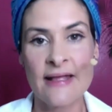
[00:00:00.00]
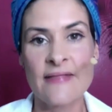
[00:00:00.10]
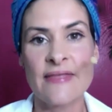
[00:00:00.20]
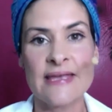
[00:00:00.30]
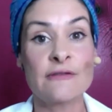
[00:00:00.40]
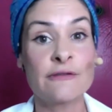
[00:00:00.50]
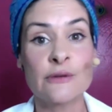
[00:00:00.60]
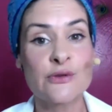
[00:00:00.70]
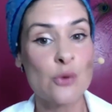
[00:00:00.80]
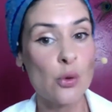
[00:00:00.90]
They
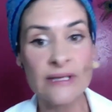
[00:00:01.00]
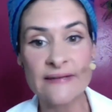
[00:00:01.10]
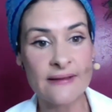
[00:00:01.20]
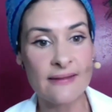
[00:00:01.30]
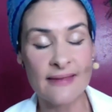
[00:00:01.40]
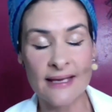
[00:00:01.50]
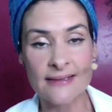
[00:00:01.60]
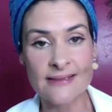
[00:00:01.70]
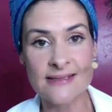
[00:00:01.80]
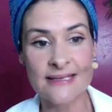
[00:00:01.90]
influence all living
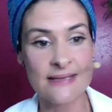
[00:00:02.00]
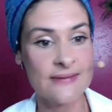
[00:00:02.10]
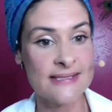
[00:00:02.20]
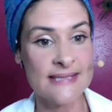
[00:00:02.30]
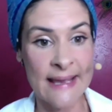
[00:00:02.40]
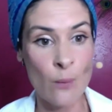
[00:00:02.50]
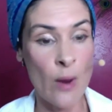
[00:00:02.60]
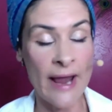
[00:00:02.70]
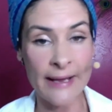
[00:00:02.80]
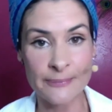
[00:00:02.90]
things in the same
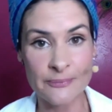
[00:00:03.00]
way.